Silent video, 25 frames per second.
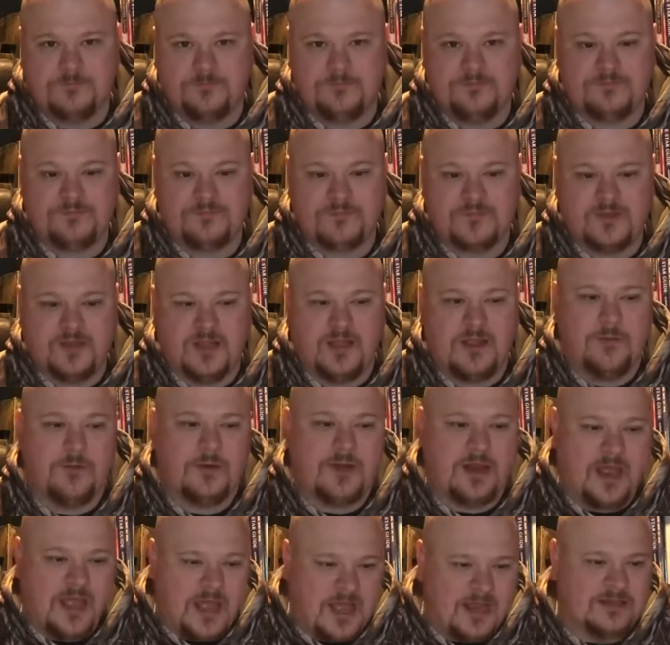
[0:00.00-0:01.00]
They would
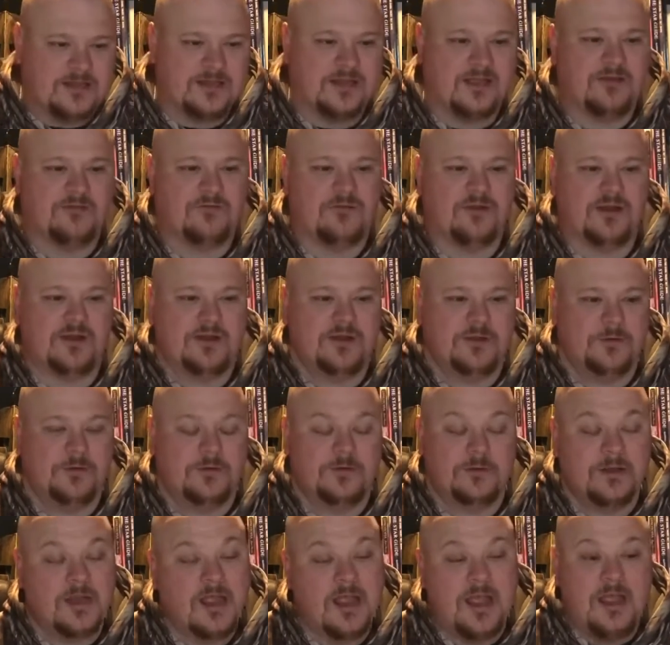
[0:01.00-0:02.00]
act like Randy Orton.
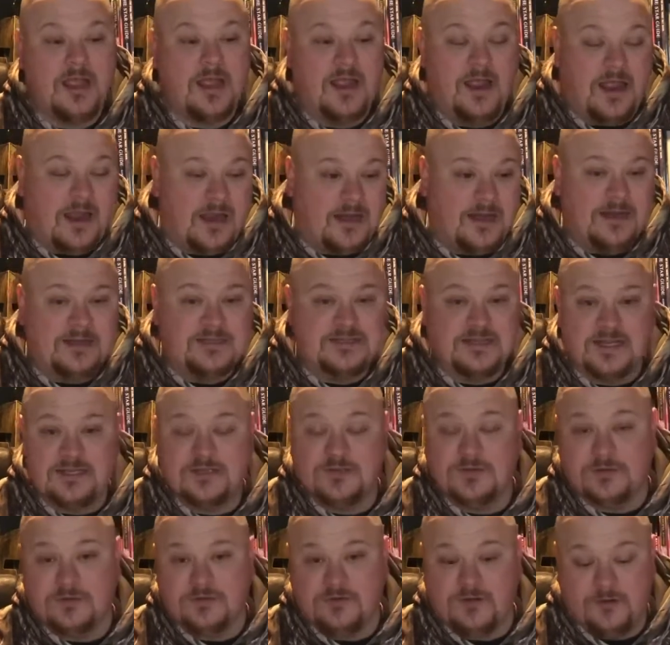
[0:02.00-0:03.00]
And I tend to agree
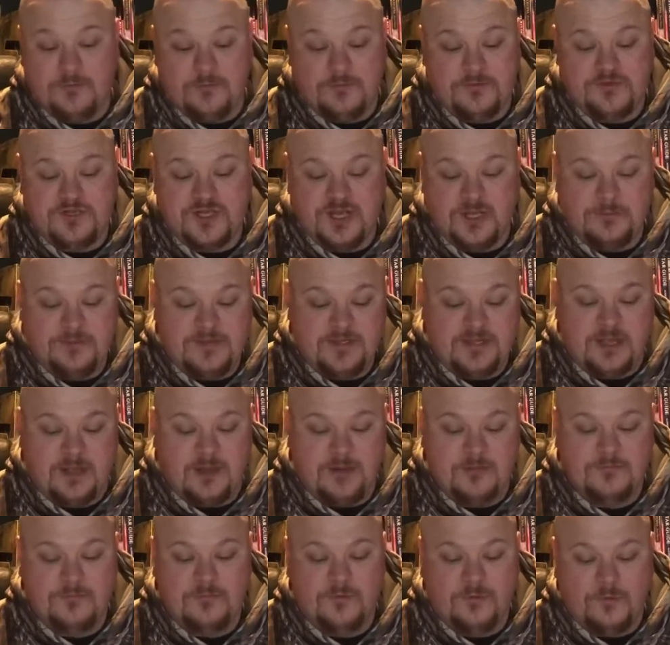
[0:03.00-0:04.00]
with JBL.
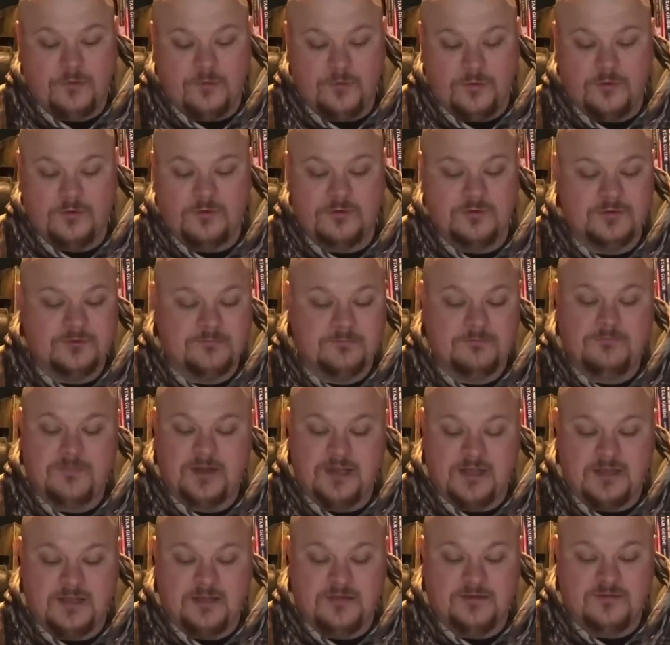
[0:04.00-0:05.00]
Orton
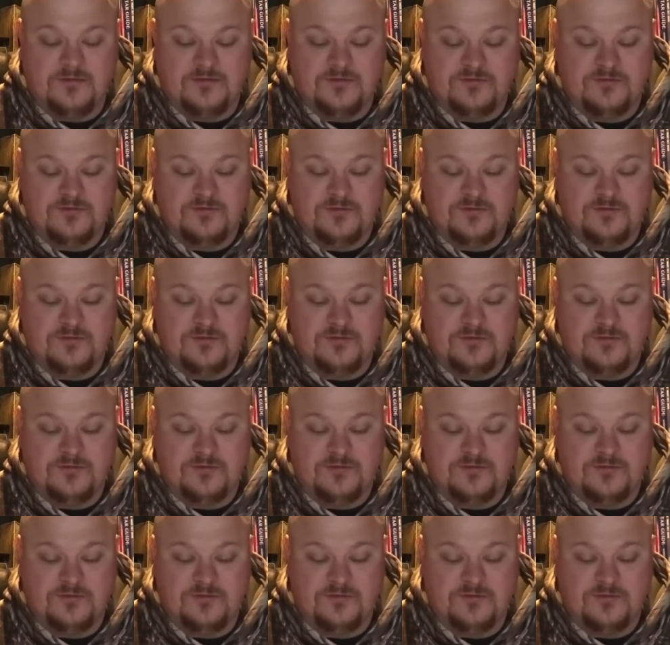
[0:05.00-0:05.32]
is,